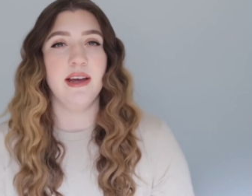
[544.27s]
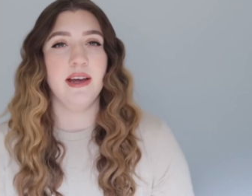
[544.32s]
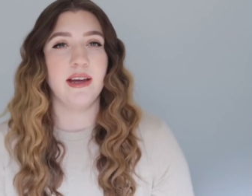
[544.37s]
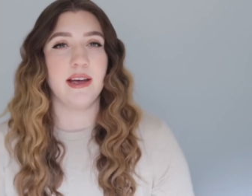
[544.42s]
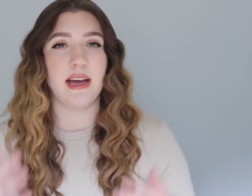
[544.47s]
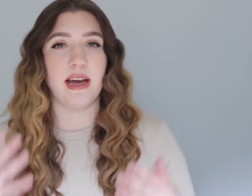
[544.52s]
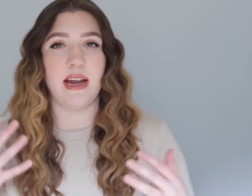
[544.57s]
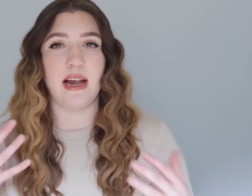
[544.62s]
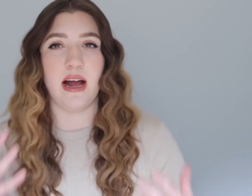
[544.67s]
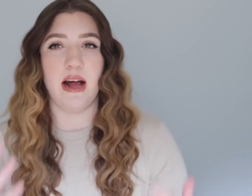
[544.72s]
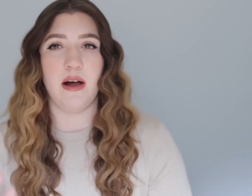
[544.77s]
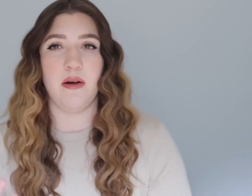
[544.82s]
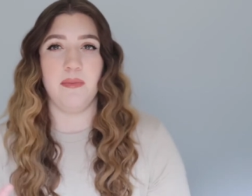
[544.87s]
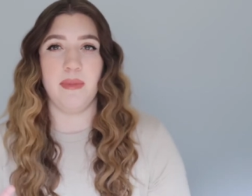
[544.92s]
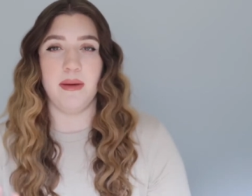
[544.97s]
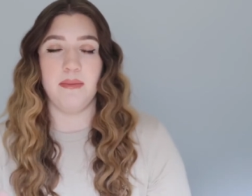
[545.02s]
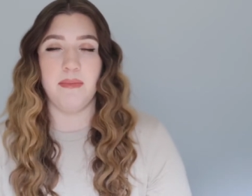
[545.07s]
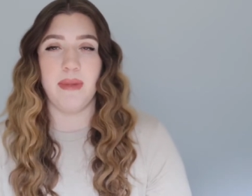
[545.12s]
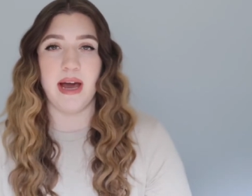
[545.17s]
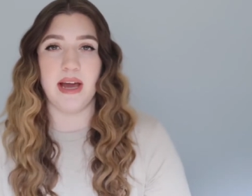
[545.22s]
kind of how
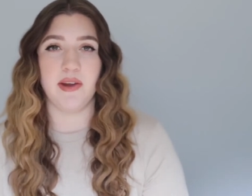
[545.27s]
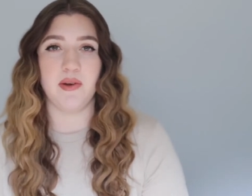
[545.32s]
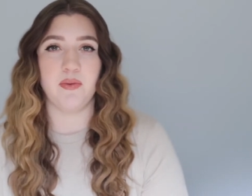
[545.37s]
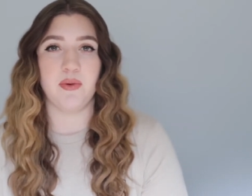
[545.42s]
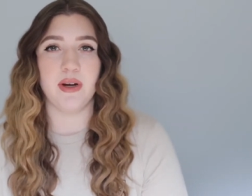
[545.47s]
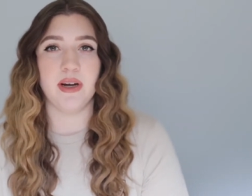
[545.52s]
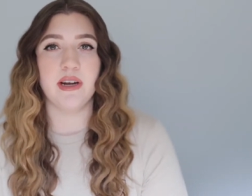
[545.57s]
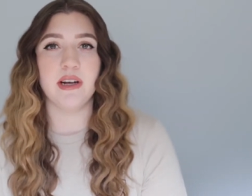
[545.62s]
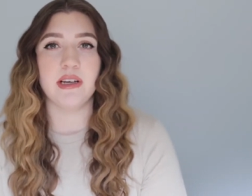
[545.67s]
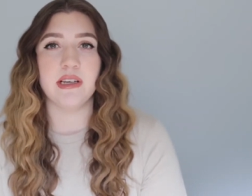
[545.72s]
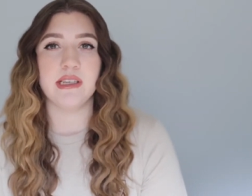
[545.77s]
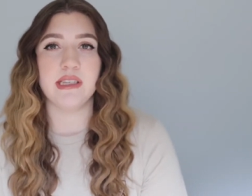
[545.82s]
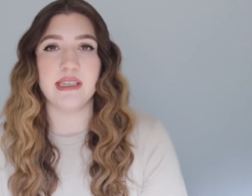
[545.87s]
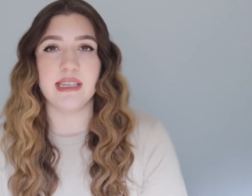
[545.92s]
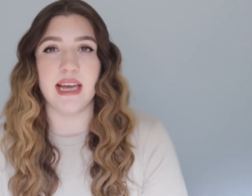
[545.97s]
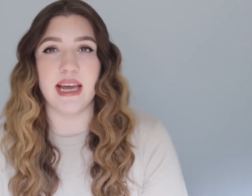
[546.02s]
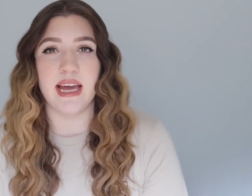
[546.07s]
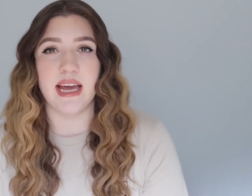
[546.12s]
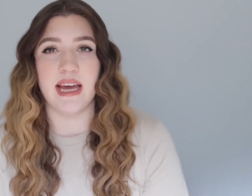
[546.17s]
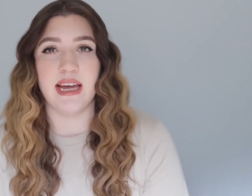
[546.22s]
my mind works
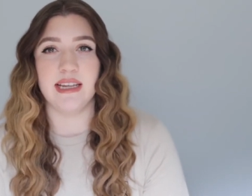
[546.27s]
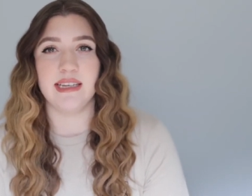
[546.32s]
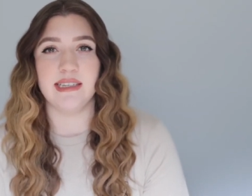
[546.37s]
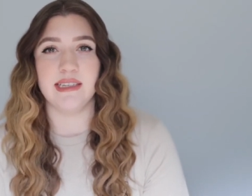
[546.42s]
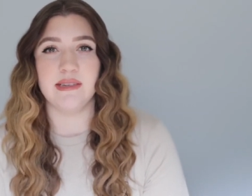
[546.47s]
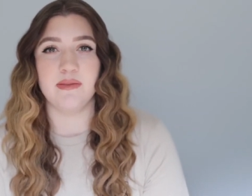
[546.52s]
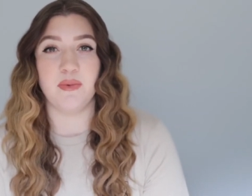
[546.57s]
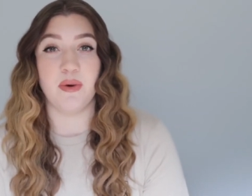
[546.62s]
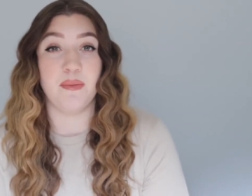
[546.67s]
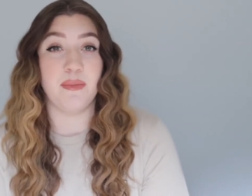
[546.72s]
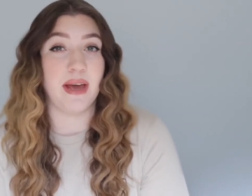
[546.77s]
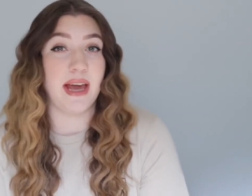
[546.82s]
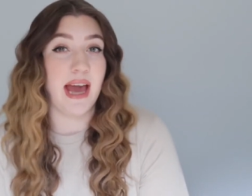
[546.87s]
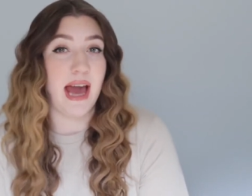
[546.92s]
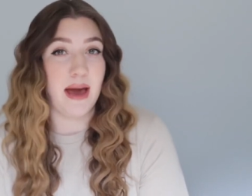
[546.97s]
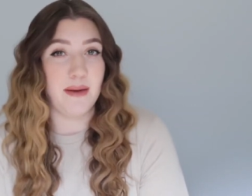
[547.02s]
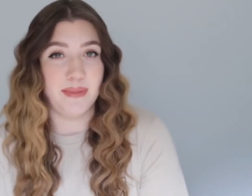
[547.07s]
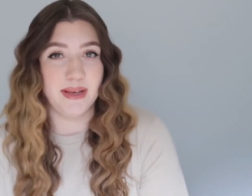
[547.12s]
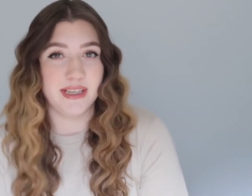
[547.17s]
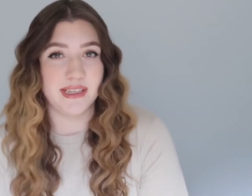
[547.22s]
and what my
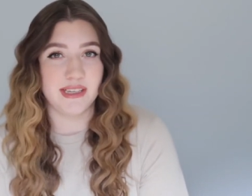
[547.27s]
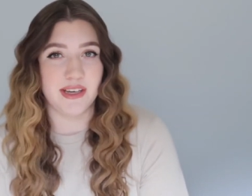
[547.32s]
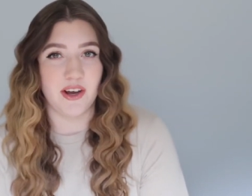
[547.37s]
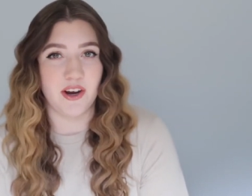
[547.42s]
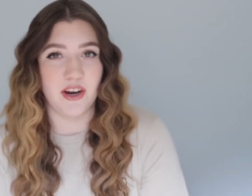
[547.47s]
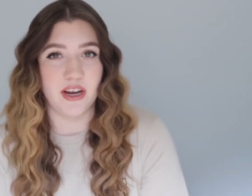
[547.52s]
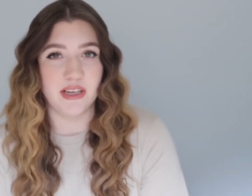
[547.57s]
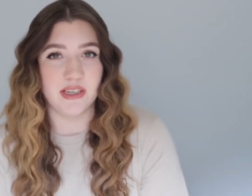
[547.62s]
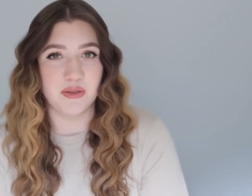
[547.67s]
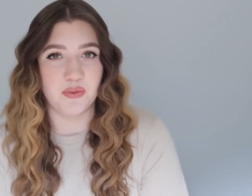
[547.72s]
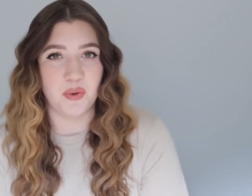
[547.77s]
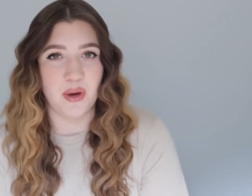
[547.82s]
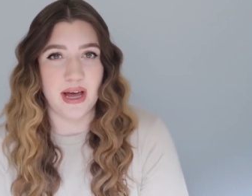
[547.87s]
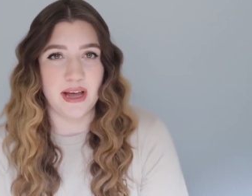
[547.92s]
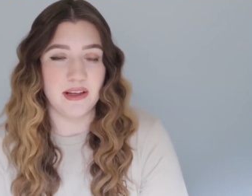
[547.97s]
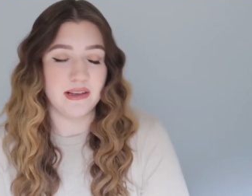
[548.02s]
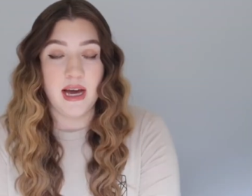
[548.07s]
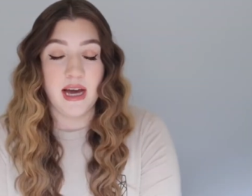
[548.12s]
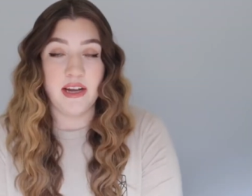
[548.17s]
habits are as well.